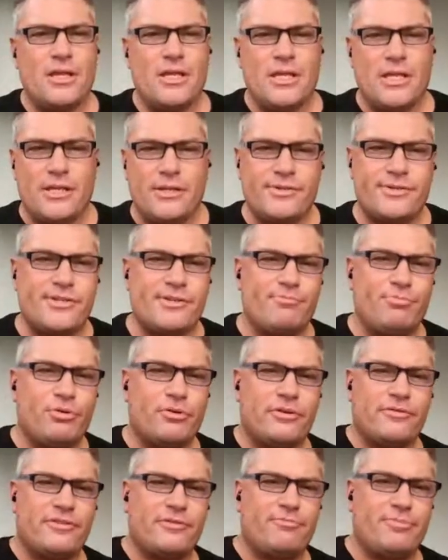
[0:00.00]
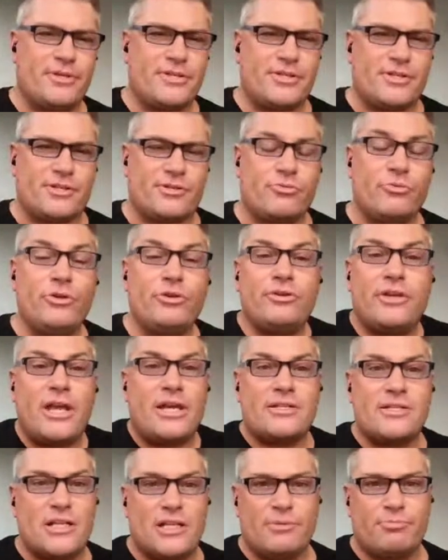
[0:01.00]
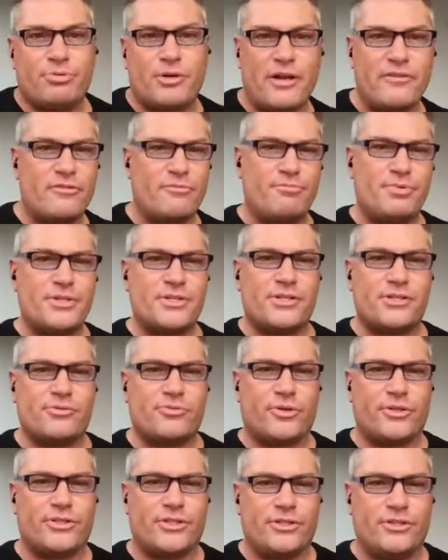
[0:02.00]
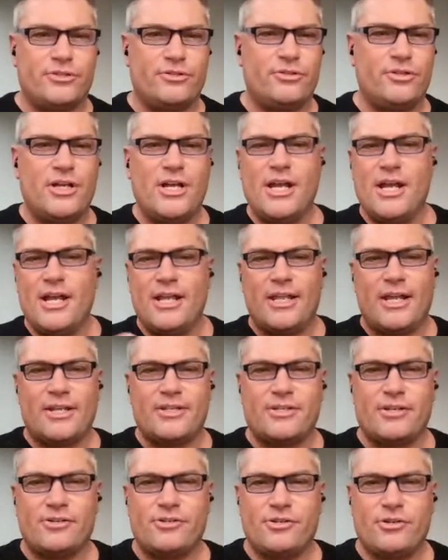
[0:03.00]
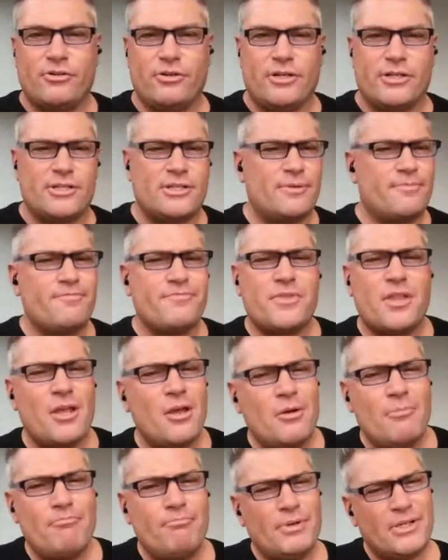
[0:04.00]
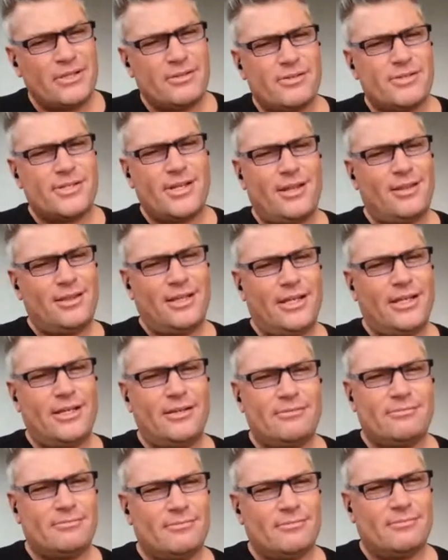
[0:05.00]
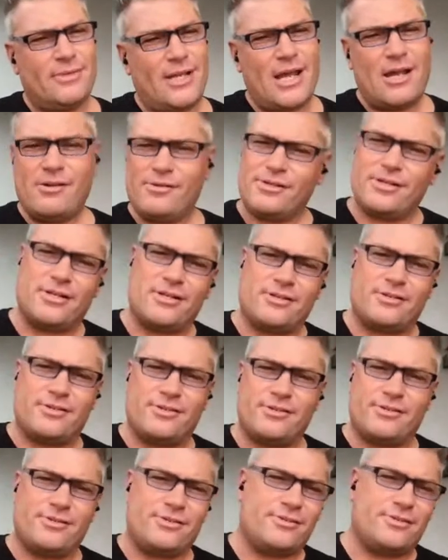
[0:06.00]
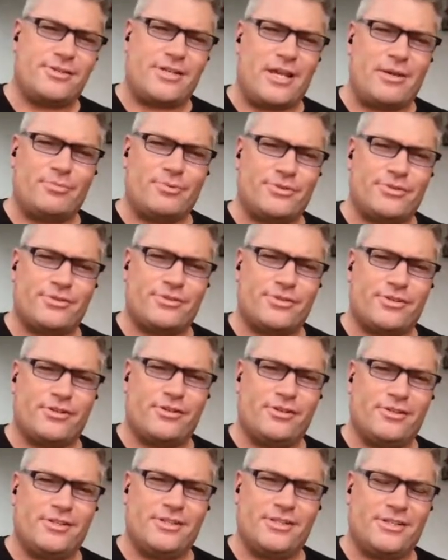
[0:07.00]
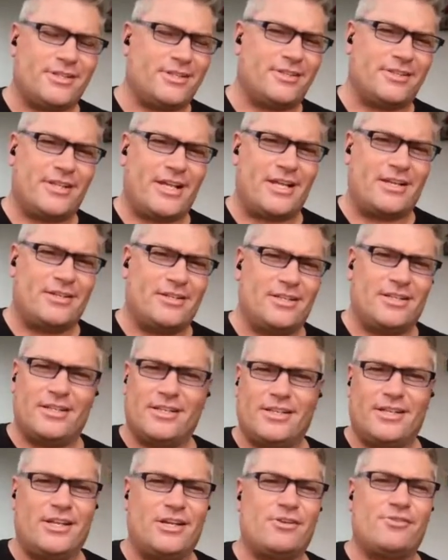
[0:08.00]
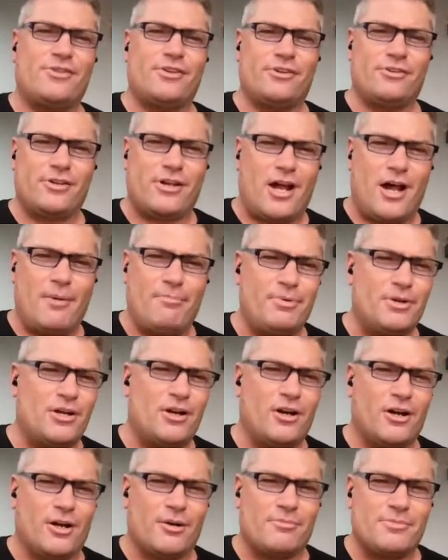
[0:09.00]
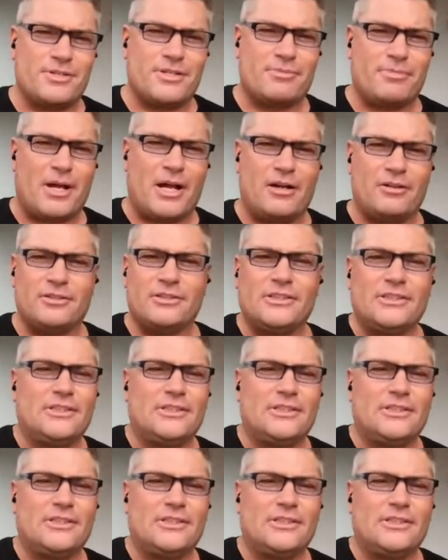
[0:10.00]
in support of the business. Well, you can't tell a private business what to do. That's their choice. But suddenly now the tables are turned. Then, they're up in arms about